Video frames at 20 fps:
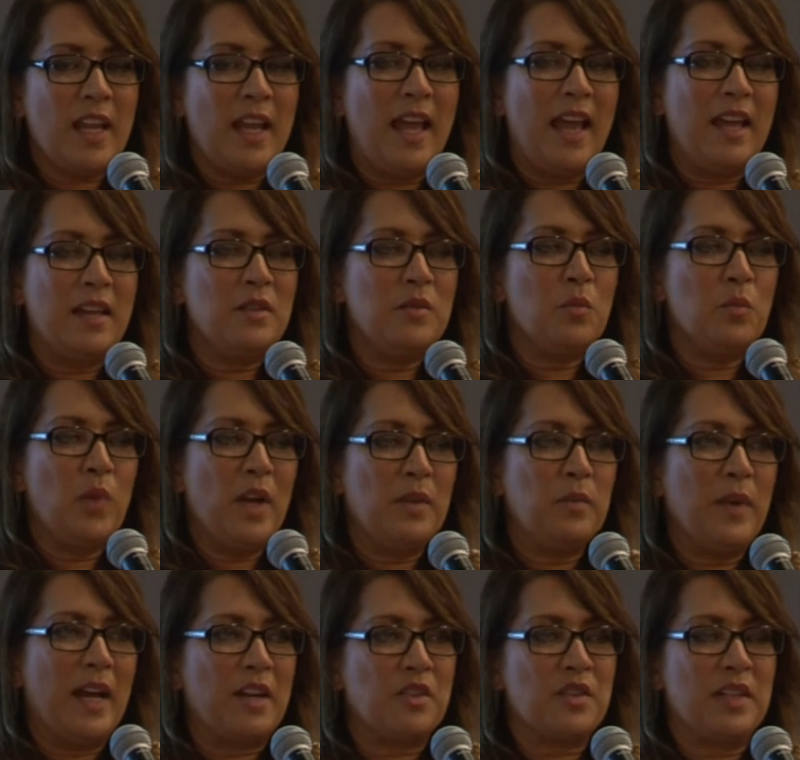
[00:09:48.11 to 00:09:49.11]
And when
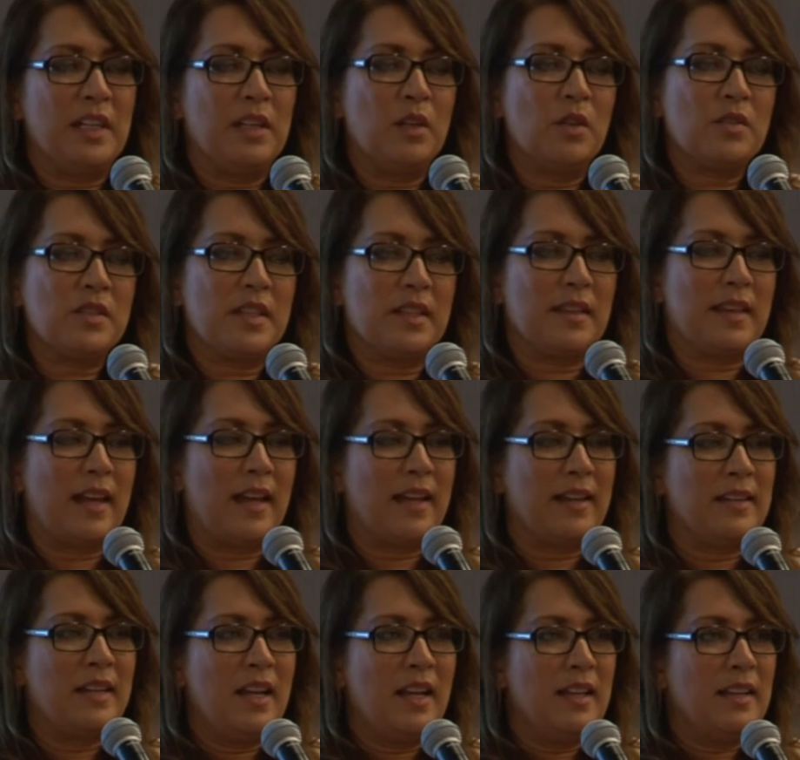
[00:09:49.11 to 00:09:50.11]
we actually looked at that,